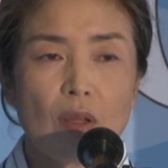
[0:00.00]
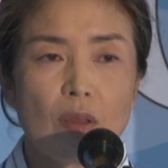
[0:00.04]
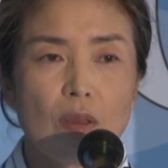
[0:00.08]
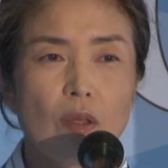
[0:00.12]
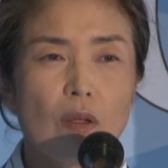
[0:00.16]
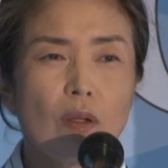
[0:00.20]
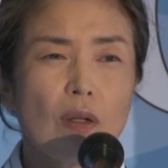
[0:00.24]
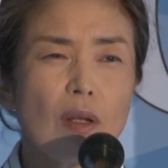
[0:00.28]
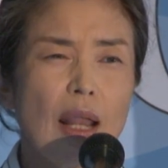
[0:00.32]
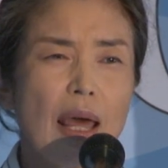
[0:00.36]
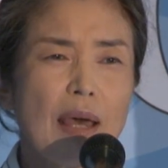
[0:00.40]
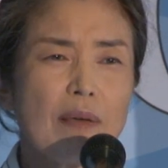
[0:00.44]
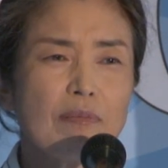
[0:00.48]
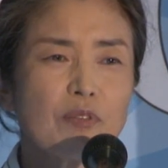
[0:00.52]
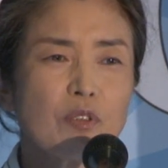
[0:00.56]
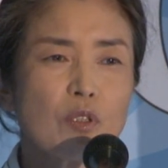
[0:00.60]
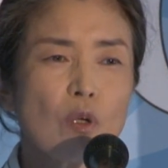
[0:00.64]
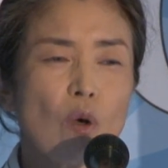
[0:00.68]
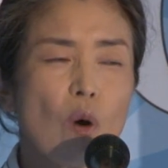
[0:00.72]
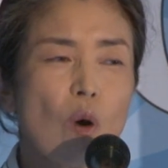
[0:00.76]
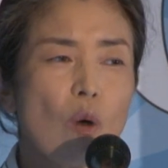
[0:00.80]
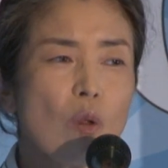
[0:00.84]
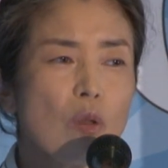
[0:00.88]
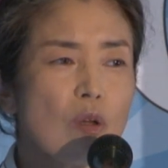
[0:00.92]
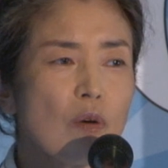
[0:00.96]
The left
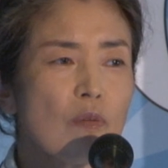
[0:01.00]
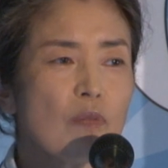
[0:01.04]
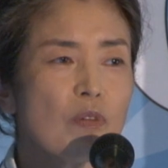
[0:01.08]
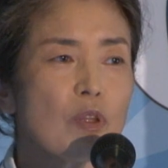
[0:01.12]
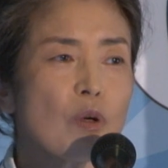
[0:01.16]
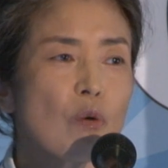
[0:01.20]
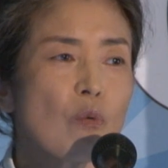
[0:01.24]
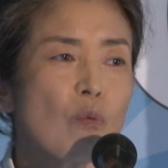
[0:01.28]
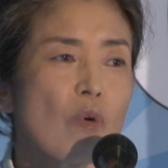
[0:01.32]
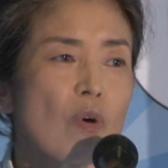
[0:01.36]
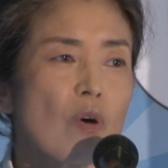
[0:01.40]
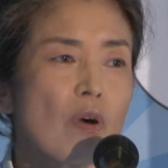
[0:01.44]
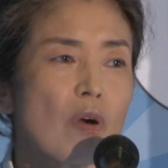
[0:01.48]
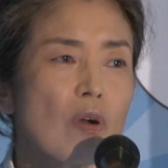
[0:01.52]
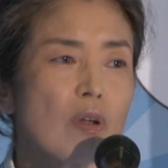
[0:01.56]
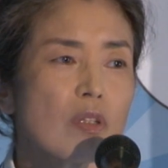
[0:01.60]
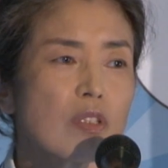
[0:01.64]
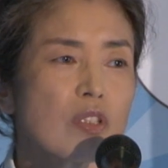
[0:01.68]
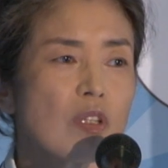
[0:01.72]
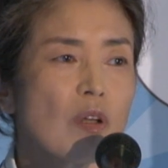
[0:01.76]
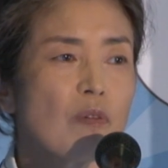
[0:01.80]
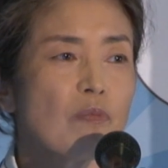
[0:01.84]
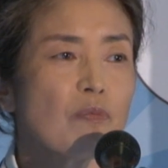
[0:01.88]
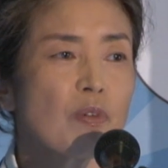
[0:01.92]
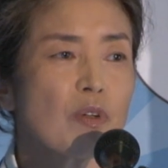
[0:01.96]
all over the world
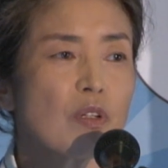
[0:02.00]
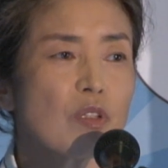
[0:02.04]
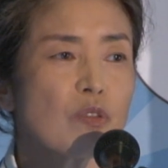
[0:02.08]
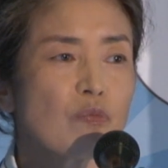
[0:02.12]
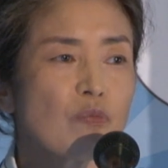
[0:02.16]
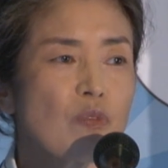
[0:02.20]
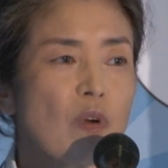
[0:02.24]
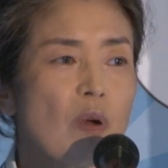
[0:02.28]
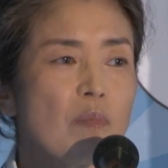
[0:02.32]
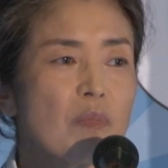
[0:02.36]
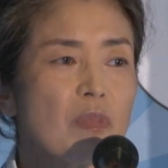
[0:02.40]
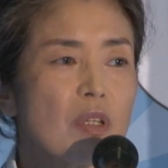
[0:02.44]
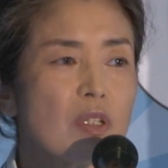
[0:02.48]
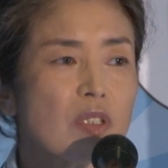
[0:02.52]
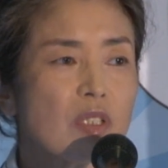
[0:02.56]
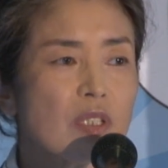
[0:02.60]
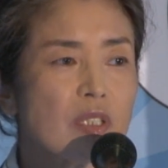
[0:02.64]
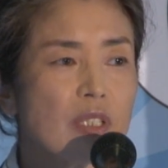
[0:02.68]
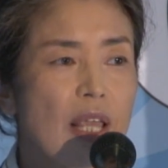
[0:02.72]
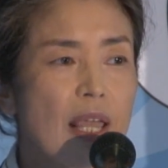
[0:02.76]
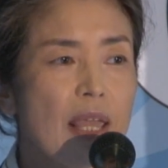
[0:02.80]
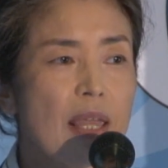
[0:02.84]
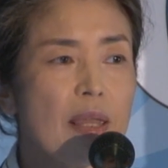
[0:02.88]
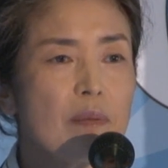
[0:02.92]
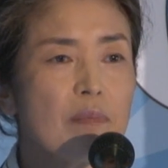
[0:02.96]
suffers from the
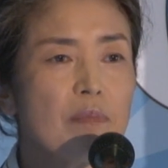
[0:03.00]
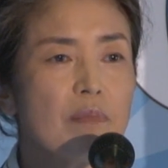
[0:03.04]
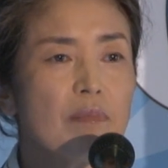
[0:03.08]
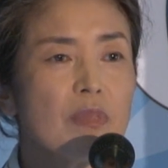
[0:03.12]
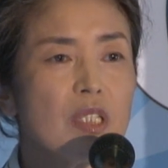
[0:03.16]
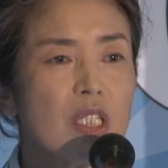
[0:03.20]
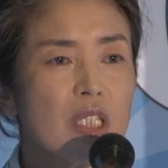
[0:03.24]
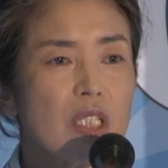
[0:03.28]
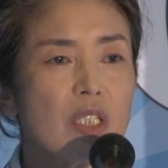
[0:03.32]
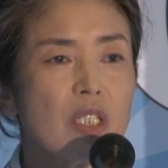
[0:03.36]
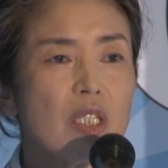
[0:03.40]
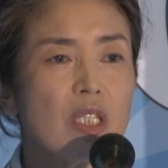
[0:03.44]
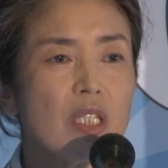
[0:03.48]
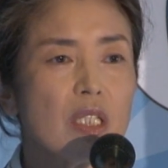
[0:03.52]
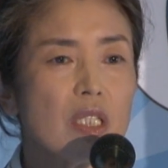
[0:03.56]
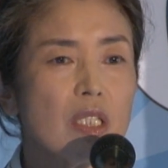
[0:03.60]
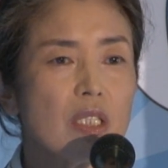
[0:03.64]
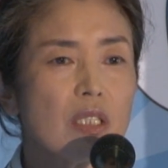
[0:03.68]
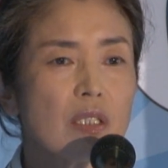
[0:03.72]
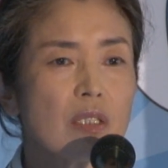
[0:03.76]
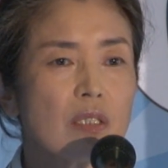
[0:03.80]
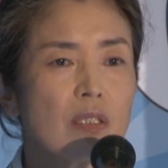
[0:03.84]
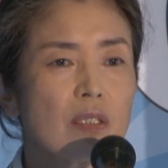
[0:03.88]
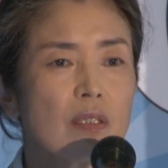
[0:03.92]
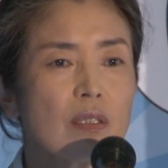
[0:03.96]
same
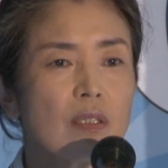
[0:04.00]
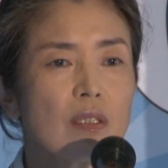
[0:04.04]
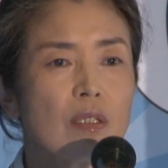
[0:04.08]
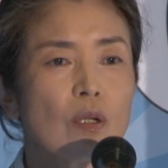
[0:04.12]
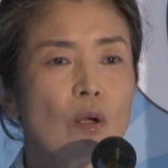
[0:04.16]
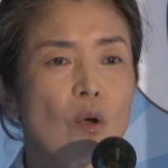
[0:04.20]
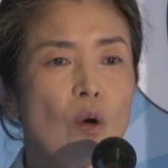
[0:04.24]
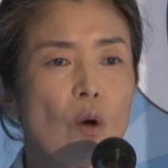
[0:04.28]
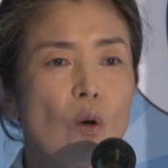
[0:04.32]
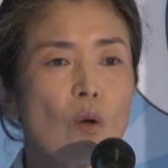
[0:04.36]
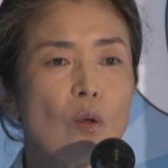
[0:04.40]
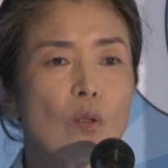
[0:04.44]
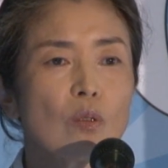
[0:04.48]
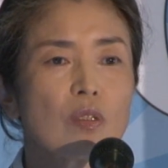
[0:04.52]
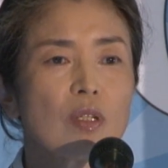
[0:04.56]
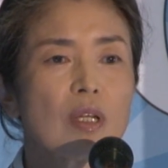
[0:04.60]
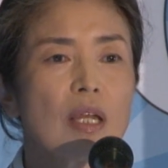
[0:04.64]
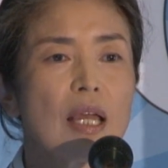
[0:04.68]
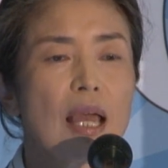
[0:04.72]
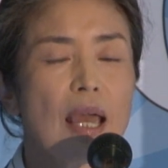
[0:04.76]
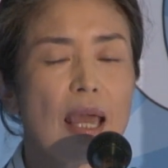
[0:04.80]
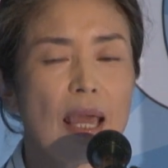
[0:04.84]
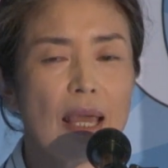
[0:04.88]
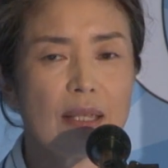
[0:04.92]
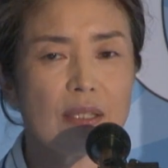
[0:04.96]
disease called
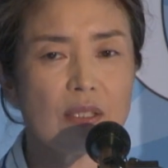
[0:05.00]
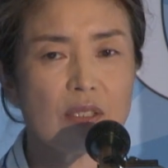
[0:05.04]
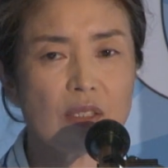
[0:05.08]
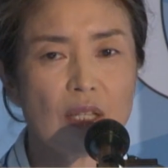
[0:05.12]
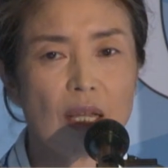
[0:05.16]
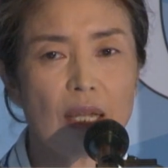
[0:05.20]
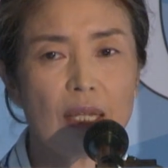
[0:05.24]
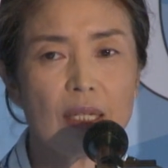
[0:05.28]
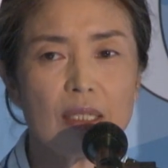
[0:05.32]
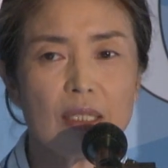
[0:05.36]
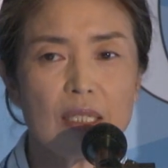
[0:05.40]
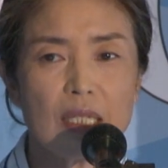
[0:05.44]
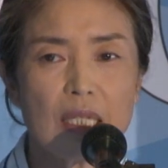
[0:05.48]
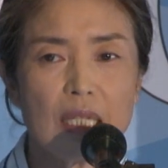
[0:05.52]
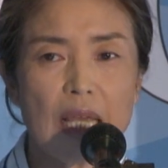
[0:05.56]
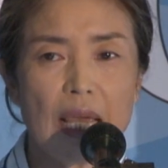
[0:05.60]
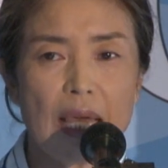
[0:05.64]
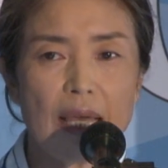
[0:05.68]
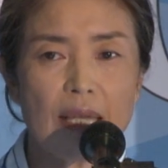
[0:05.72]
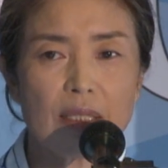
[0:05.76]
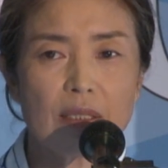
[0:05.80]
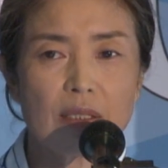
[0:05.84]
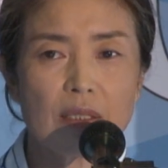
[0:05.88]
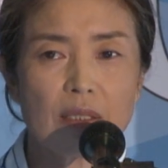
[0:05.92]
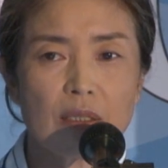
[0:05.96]

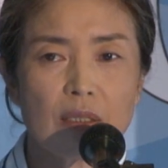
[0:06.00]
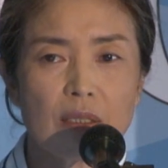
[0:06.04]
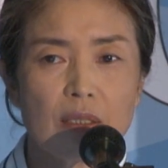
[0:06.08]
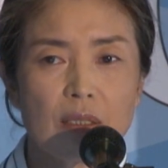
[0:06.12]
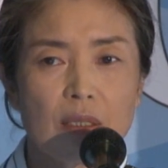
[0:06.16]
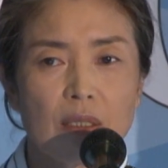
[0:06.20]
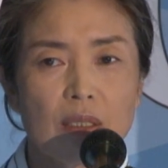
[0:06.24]
SIDS.